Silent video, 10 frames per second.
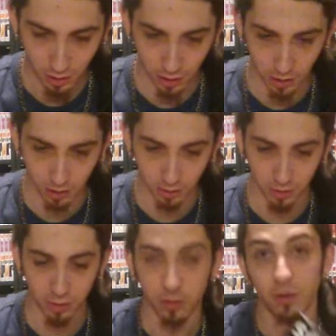uh,
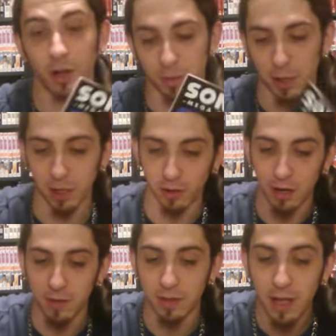Sonic Mega
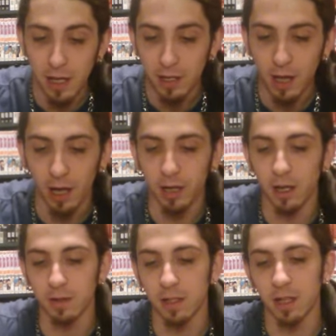Drive. And then I
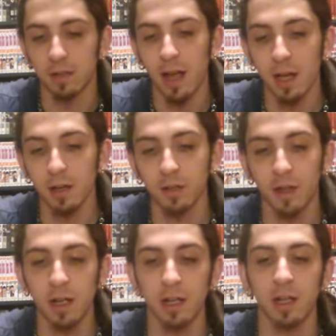got the Attack on
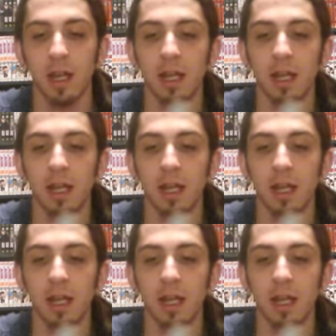Titan